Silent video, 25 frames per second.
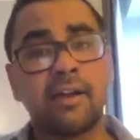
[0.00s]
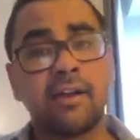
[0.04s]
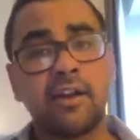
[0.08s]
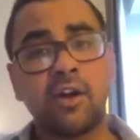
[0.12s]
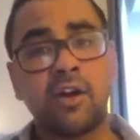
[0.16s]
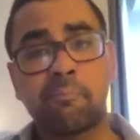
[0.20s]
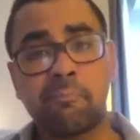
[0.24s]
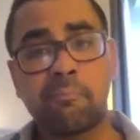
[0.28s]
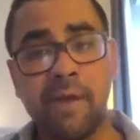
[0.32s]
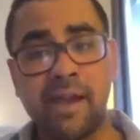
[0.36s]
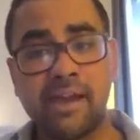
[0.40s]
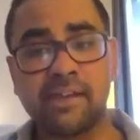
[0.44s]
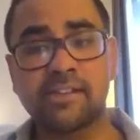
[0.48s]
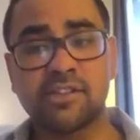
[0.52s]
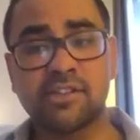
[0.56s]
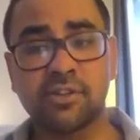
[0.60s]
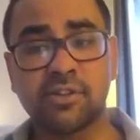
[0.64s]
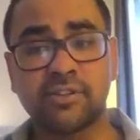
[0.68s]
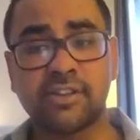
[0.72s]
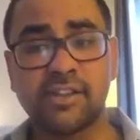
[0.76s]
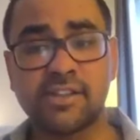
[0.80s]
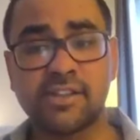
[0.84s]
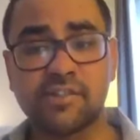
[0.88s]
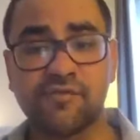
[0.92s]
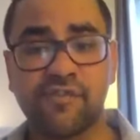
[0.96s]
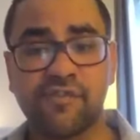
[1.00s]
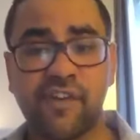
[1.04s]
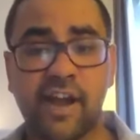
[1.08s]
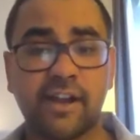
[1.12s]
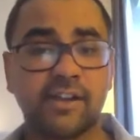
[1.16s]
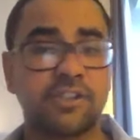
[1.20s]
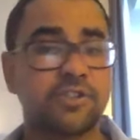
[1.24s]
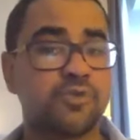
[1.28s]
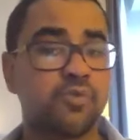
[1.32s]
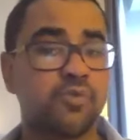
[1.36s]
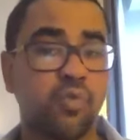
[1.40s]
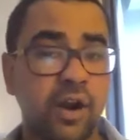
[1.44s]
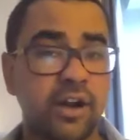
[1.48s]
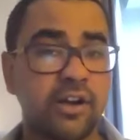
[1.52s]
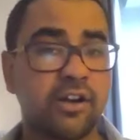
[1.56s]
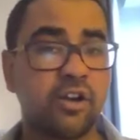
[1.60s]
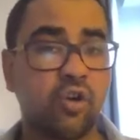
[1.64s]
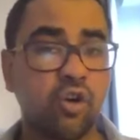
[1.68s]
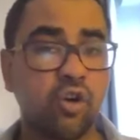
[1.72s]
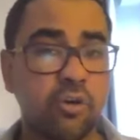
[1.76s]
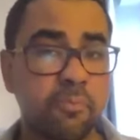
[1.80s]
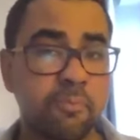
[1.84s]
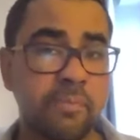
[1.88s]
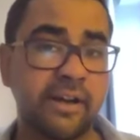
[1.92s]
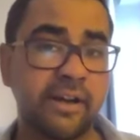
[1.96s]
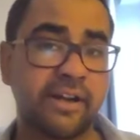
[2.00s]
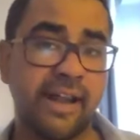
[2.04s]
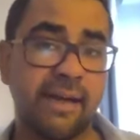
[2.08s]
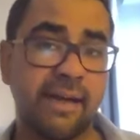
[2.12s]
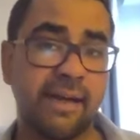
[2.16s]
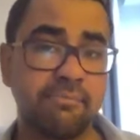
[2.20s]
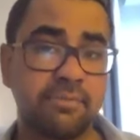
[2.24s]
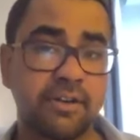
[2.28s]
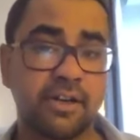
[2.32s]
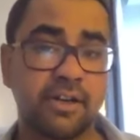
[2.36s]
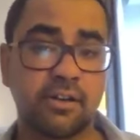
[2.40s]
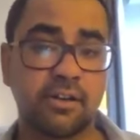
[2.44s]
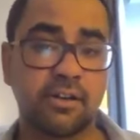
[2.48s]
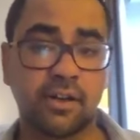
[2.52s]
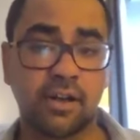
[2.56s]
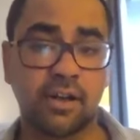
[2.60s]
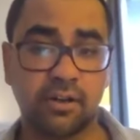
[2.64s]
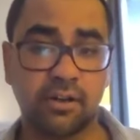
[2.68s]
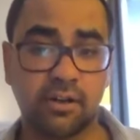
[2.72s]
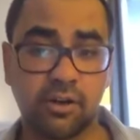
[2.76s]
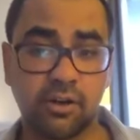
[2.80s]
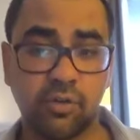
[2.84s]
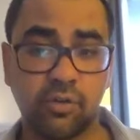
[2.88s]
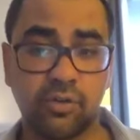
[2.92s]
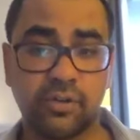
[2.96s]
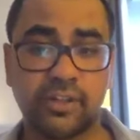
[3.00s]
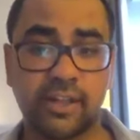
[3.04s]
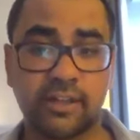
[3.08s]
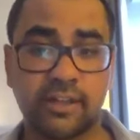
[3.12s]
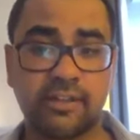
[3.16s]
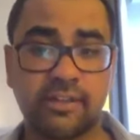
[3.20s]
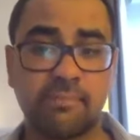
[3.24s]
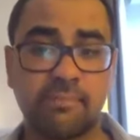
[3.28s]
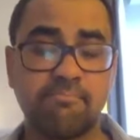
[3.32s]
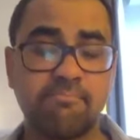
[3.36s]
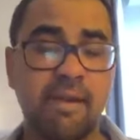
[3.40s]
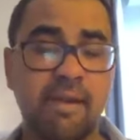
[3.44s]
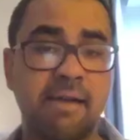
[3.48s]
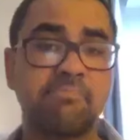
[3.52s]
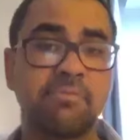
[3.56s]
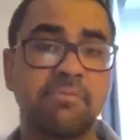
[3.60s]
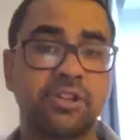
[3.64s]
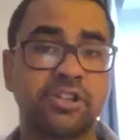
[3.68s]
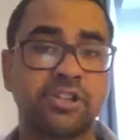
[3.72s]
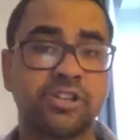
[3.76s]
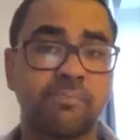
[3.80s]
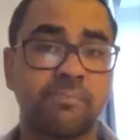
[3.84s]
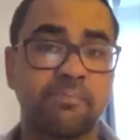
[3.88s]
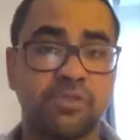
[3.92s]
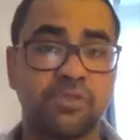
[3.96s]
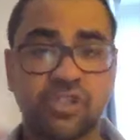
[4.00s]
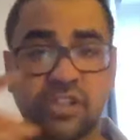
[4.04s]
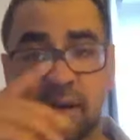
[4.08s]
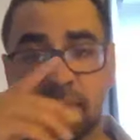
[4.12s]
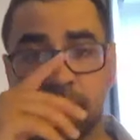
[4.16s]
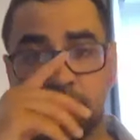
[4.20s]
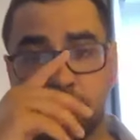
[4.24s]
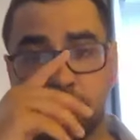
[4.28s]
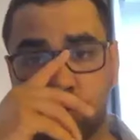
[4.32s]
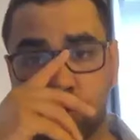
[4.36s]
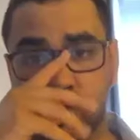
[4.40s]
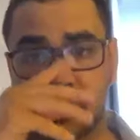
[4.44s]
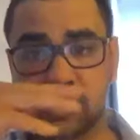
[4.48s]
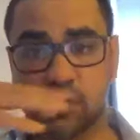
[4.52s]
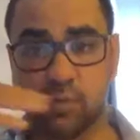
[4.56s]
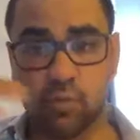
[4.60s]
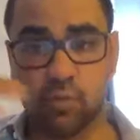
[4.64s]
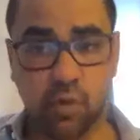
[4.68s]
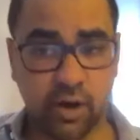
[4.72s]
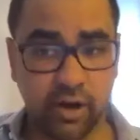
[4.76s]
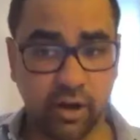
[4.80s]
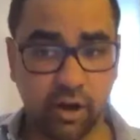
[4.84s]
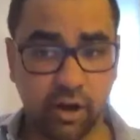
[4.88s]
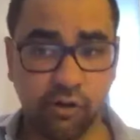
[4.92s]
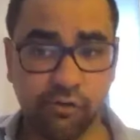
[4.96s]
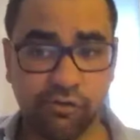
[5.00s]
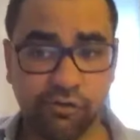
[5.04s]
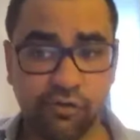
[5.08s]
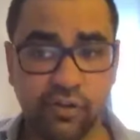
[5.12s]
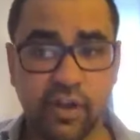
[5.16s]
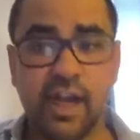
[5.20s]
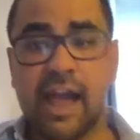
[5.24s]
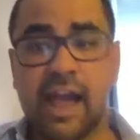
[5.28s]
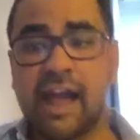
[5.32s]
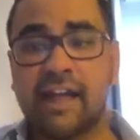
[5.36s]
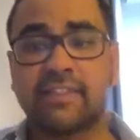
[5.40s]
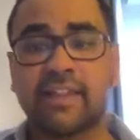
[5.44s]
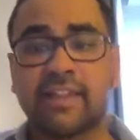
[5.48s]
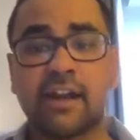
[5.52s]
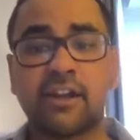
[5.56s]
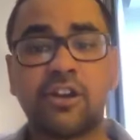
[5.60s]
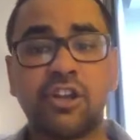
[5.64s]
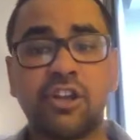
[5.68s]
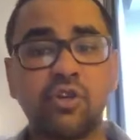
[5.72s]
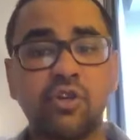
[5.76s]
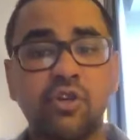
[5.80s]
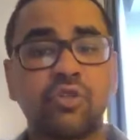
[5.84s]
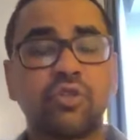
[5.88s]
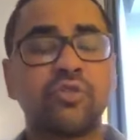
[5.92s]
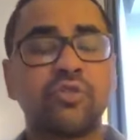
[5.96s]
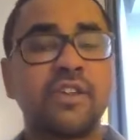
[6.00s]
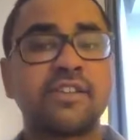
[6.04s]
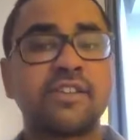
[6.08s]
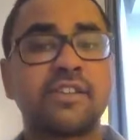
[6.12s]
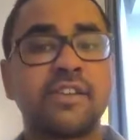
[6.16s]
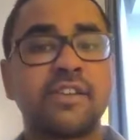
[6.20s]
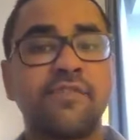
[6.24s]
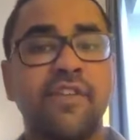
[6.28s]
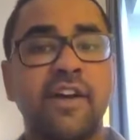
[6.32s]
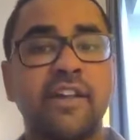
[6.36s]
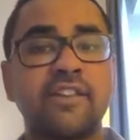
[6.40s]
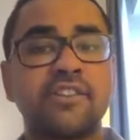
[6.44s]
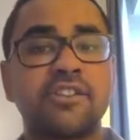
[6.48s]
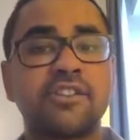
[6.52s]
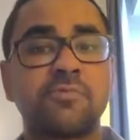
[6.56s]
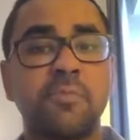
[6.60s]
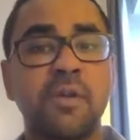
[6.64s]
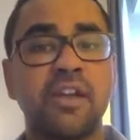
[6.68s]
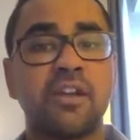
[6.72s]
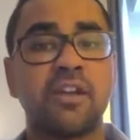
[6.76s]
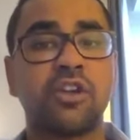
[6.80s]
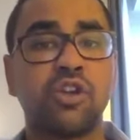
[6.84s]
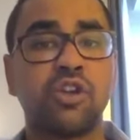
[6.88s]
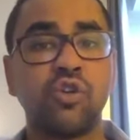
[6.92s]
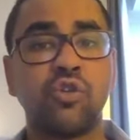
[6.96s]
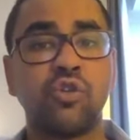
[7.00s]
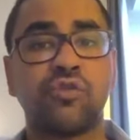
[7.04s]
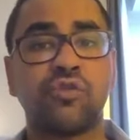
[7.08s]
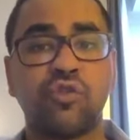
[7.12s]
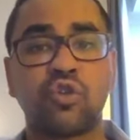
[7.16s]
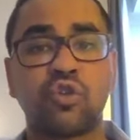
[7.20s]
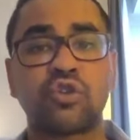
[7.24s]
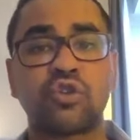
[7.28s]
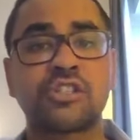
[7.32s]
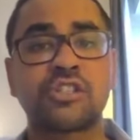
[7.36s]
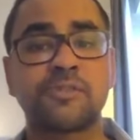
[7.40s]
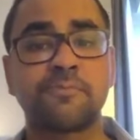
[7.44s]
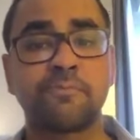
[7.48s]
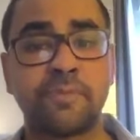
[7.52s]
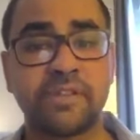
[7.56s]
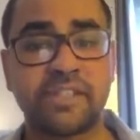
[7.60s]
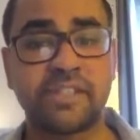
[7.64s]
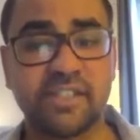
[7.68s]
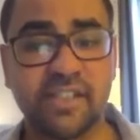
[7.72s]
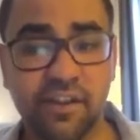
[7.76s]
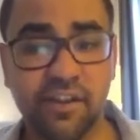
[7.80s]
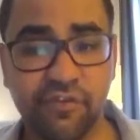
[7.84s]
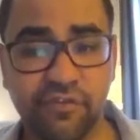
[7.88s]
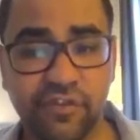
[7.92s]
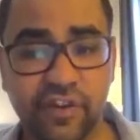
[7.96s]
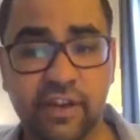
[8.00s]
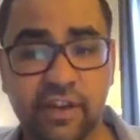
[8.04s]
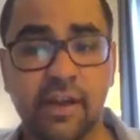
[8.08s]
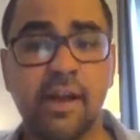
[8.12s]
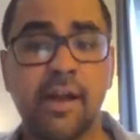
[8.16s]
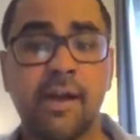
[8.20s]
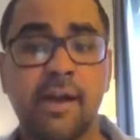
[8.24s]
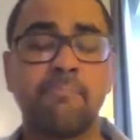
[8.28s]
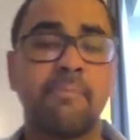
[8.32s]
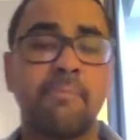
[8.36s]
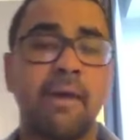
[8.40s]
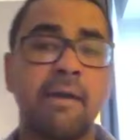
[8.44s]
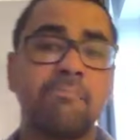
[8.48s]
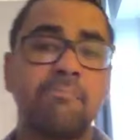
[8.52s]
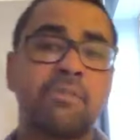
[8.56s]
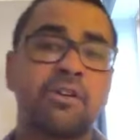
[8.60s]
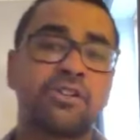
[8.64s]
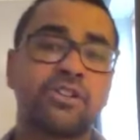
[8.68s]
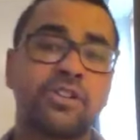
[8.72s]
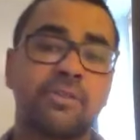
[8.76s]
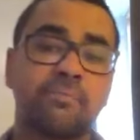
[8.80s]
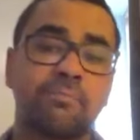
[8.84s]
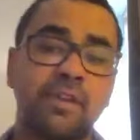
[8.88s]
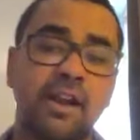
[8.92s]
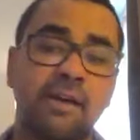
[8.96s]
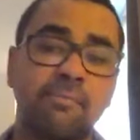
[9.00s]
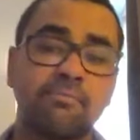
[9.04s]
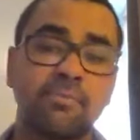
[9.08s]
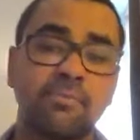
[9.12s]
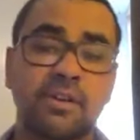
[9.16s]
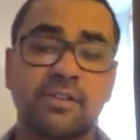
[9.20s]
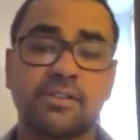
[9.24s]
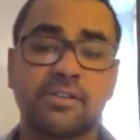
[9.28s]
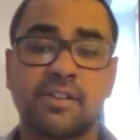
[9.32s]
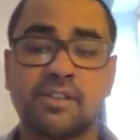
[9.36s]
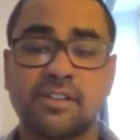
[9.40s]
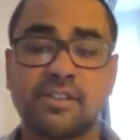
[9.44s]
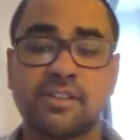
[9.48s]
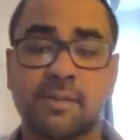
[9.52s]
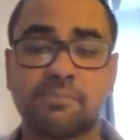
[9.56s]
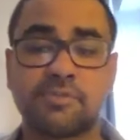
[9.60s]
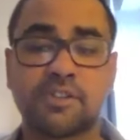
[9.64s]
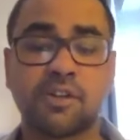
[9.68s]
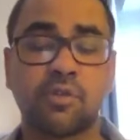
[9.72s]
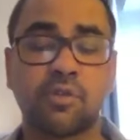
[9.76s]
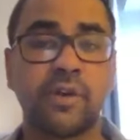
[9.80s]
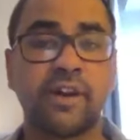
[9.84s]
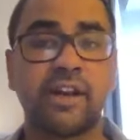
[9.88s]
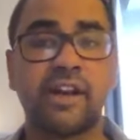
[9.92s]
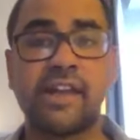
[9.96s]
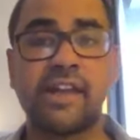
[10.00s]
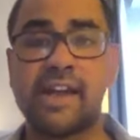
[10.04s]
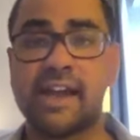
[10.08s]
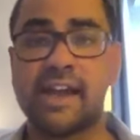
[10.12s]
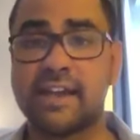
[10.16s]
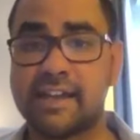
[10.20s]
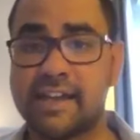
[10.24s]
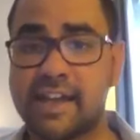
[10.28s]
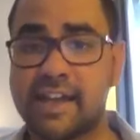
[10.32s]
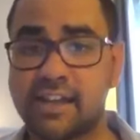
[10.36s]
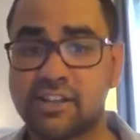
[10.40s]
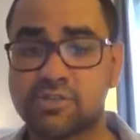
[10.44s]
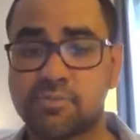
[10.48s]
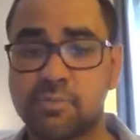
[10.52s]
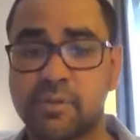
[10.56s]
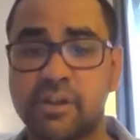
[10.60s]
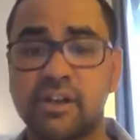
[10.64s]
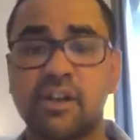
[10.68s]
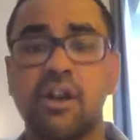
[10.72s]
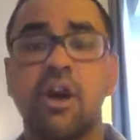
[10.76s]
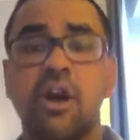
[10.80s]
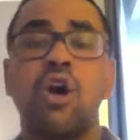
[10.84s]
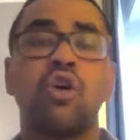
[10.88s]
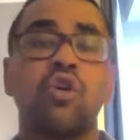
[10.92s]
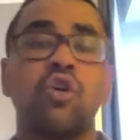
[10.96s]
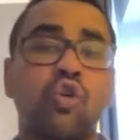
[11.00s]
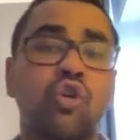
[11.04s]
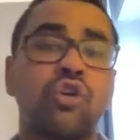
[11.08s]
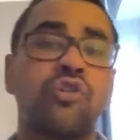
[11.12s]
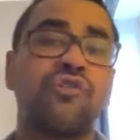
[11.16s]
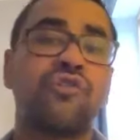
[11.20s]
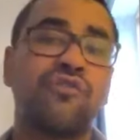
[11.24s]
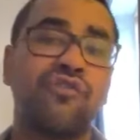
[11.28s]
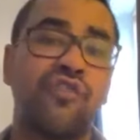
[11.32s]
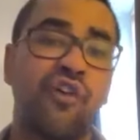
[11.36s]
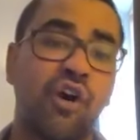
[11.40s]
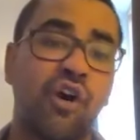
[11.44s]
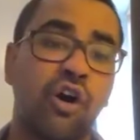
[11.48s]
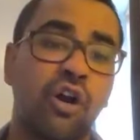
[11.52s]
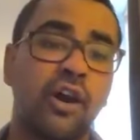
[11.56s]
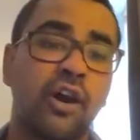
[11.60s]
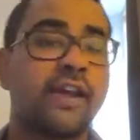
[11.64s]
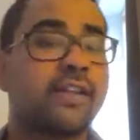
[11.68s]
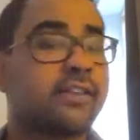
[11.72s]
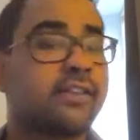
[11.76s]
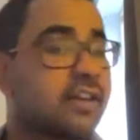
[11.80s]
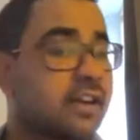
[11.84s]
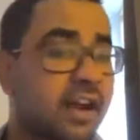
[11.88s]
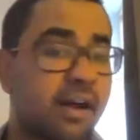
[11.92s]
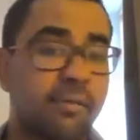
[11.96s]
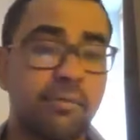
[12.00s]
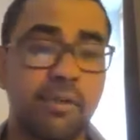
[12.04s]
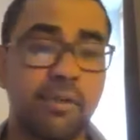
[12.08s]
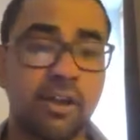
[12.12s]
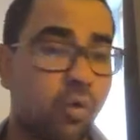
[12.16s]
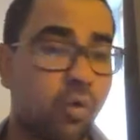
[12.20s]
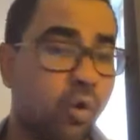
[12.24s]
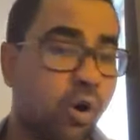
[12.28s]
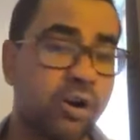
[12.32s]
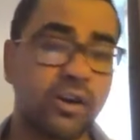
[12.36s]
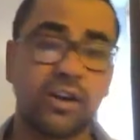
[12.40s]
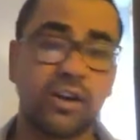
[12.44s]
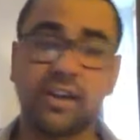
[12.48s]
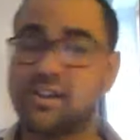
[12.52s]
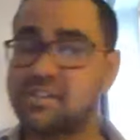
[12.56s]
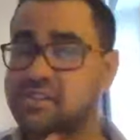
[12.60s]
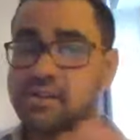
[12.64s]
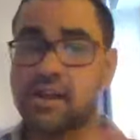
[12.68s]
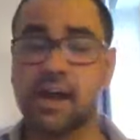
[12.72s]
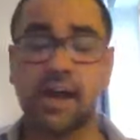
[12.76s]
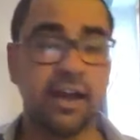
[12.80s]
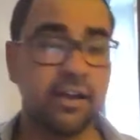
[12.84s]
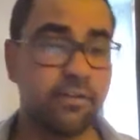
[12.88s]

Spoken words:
Now, based on these facts, one could be tempted to conclude that the membership jump was a one-off and that due to these events being Q4 specific, membership numbers and subsequently engagement could fall in the coming quarters.